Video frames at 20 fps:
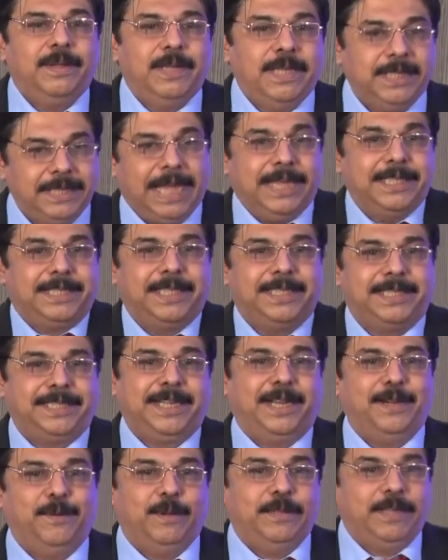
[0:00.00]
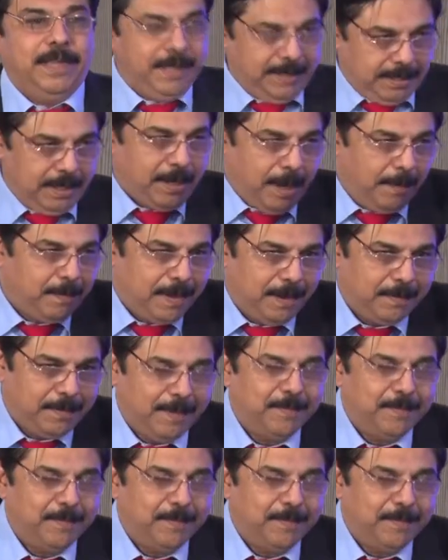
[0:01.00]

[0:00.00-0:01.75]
his assistant was there. He said, come.